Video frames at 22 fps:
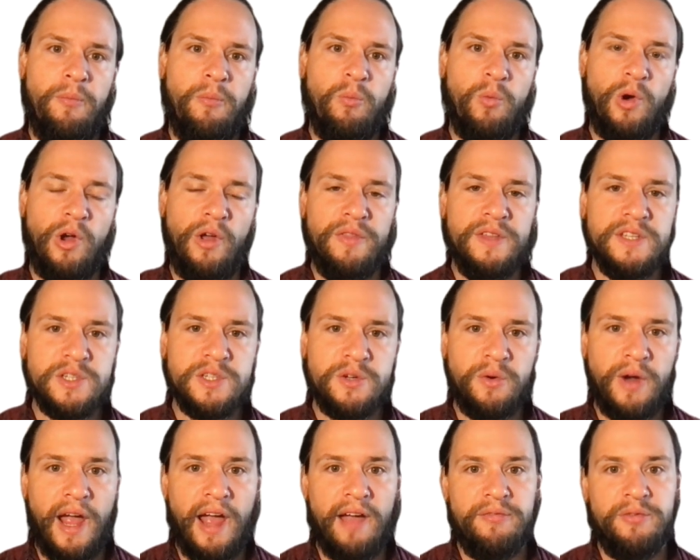where on this
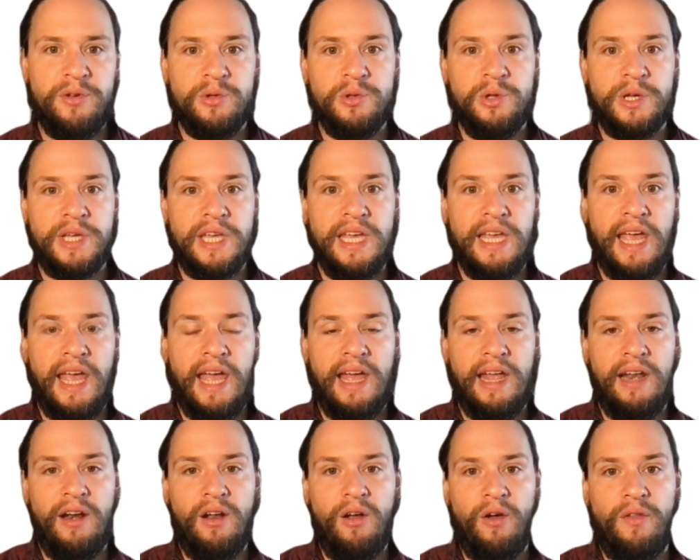graph you're looking
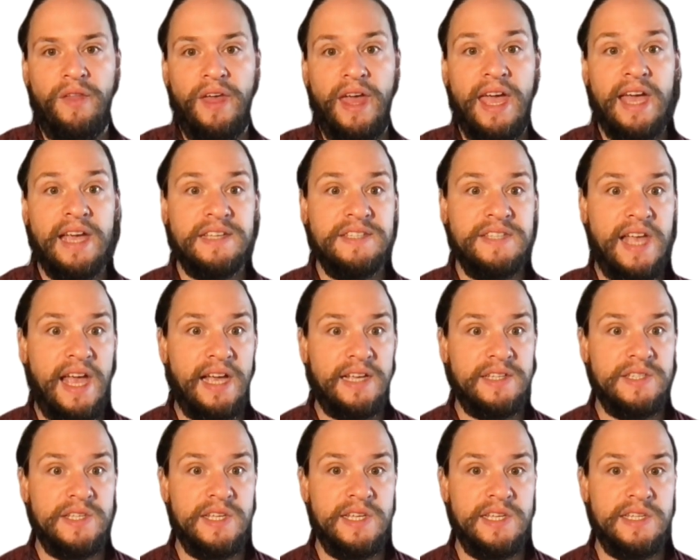at on the
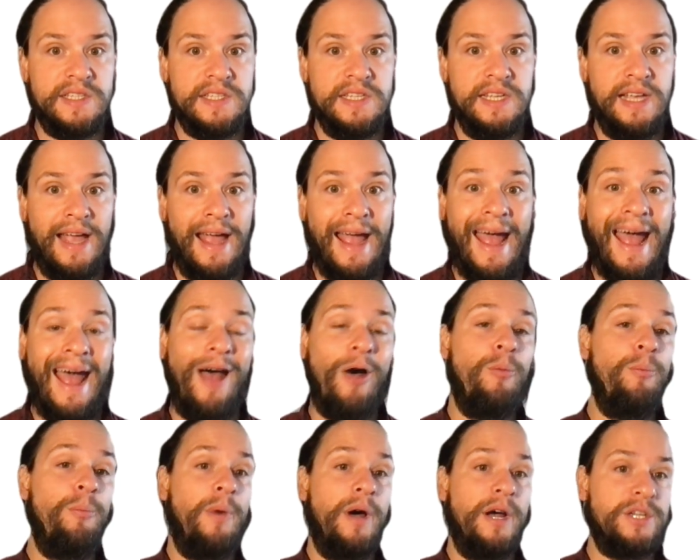x-axis how
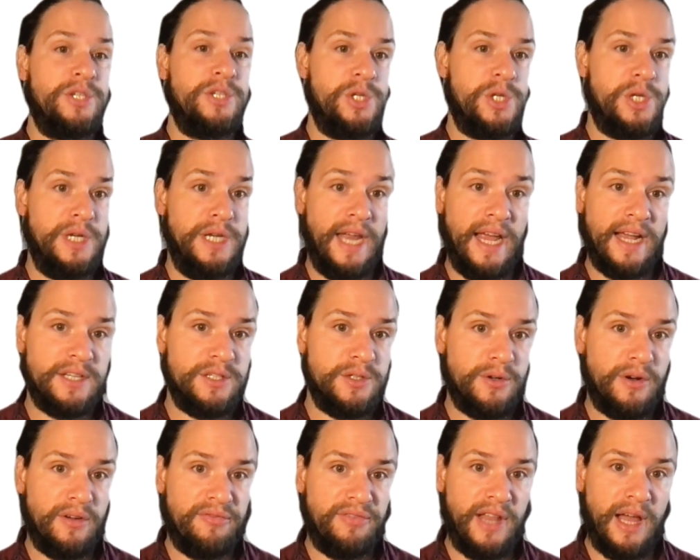much
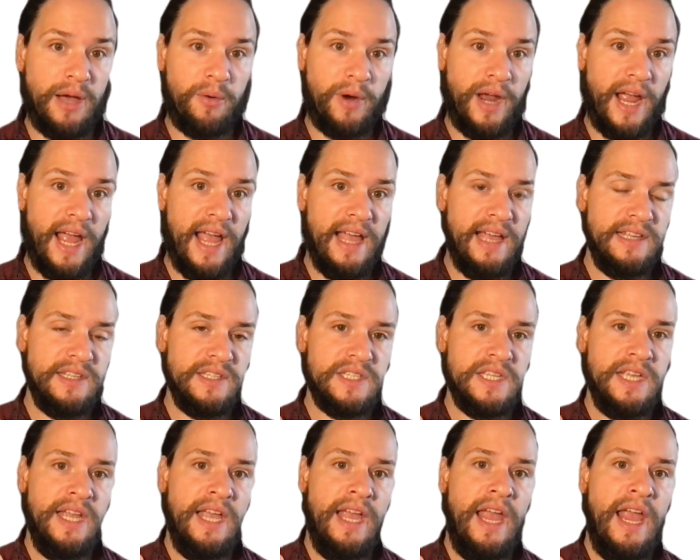nectar a flower has